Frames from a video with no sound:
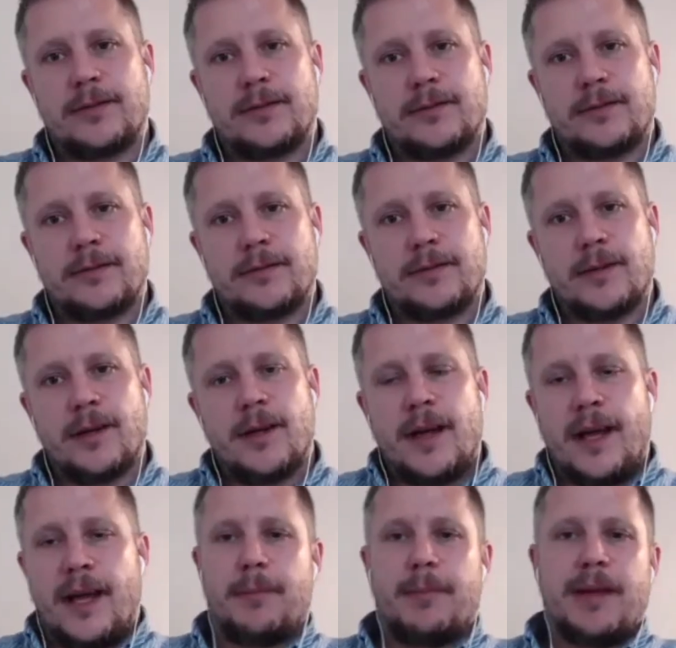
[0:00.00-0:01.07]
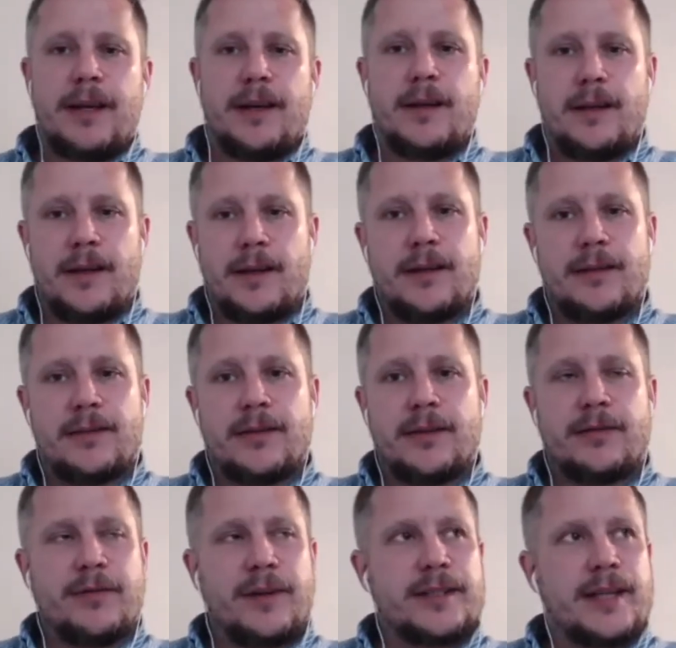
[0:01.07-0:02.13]
Something that, and I mean, yeah. it's,
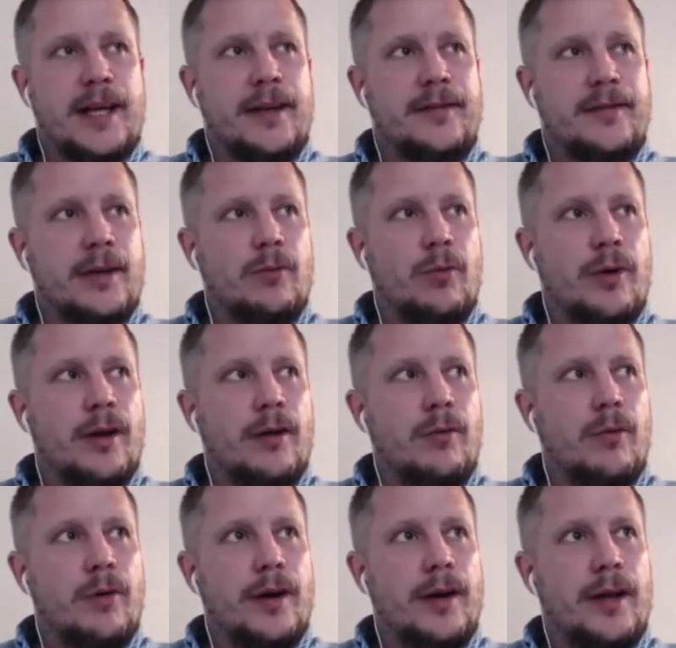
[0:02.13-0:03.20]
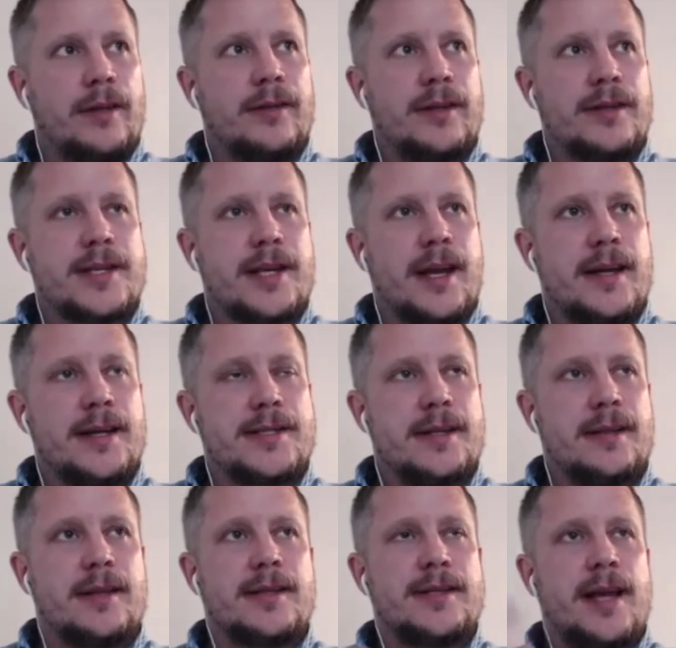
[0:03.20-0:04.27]
it's fantastic what a, what in this case,
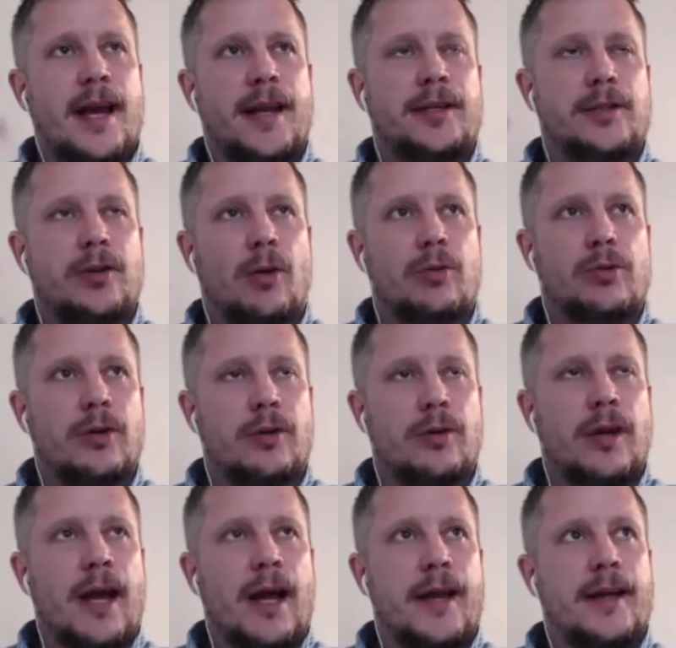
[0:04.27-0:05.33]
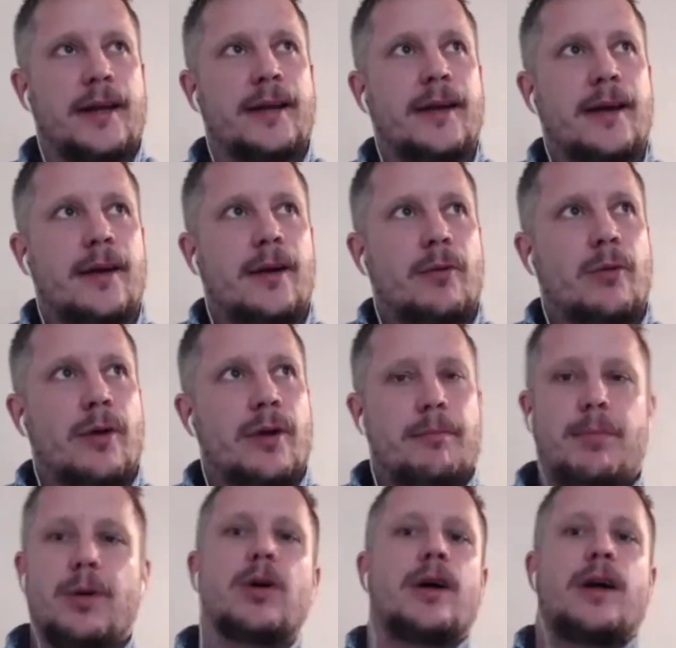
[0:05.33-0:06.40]
in this anecdotal line, what a
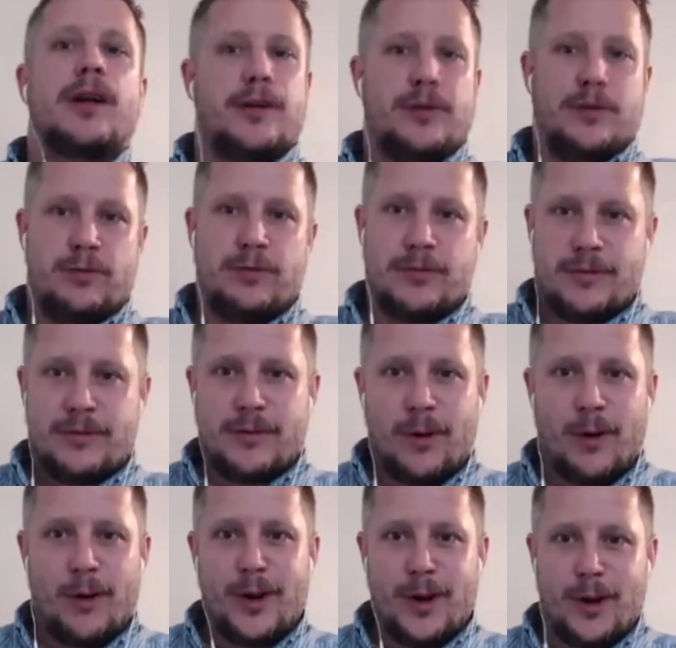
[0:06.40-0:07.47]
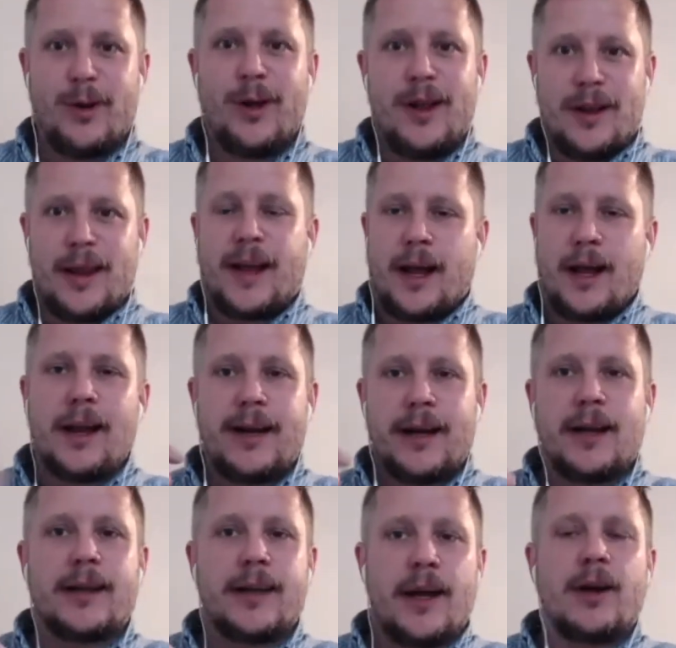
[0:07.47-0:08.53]
book can do, or you know, like a
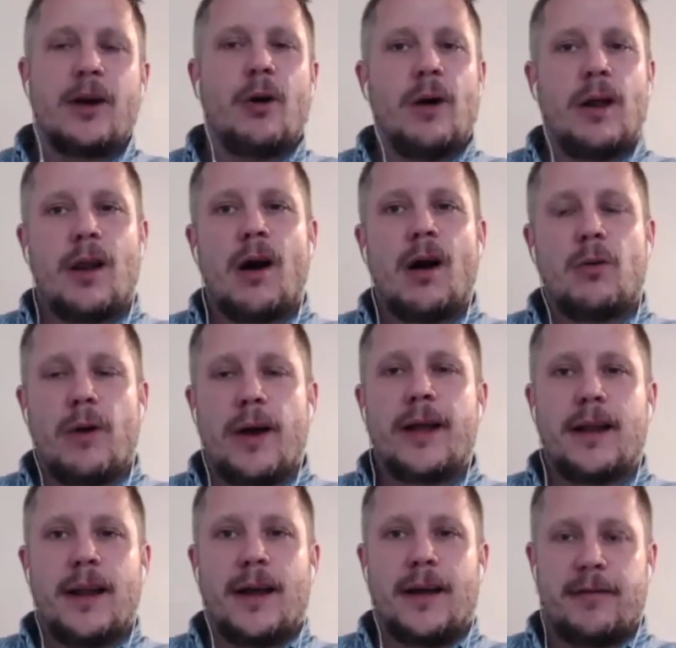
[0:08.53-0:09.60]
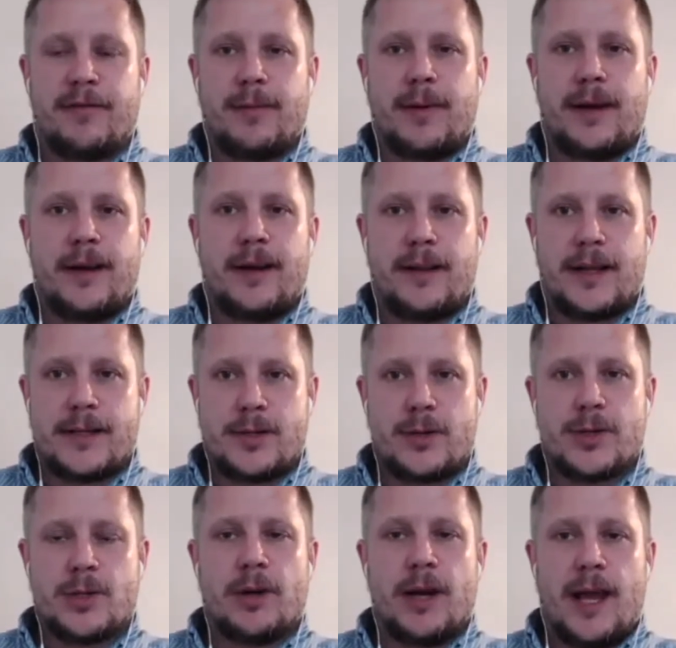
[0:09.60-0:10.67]
little can go a long way in life, man. And that's
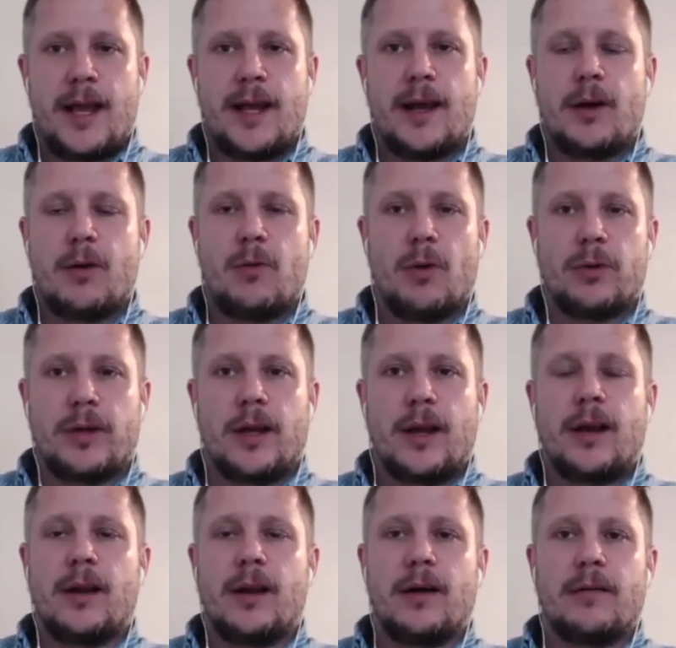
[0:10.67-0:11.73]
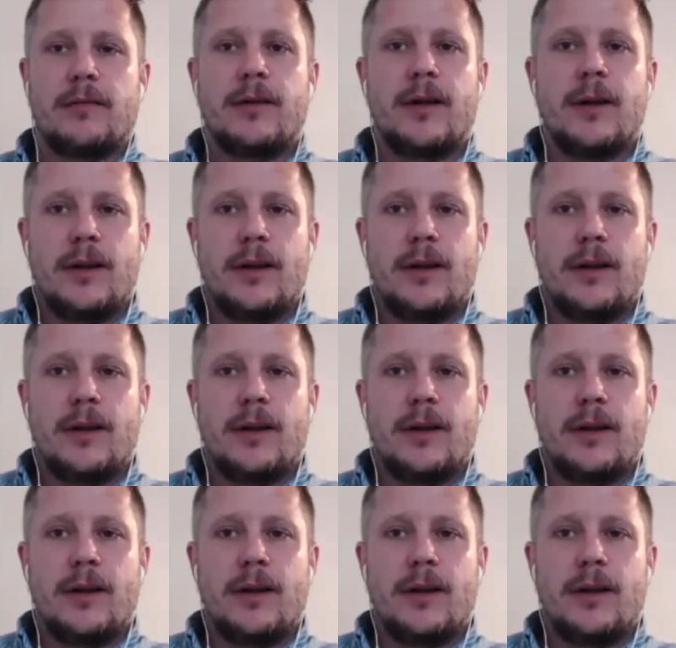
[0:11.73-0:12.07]
also an Eigen quote that I love.